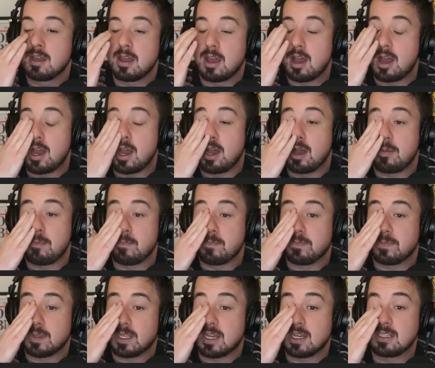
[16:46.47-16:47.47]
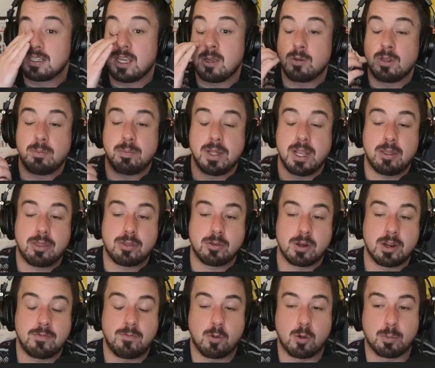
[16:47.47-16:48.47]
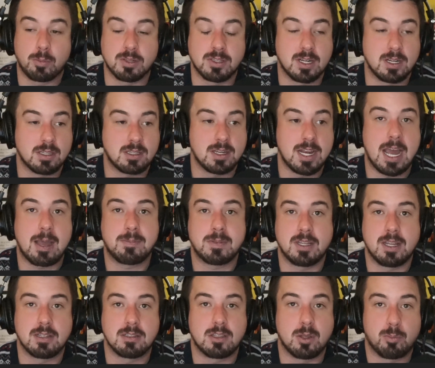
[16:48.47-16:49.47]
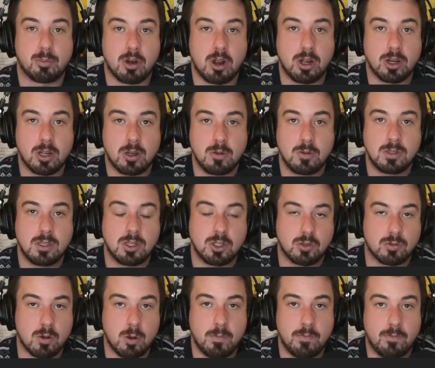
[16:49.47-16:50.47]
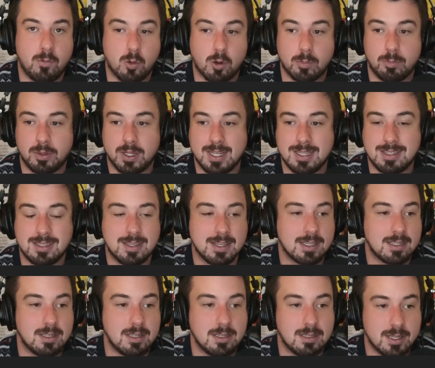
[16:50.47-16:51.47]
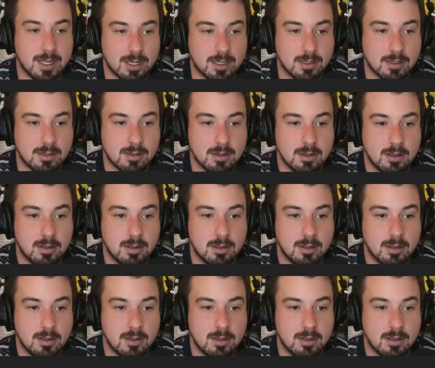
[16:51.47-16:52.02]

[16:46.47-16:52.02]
Because he only played 34% of snaps against the Broncos. Jerome Ford played 66%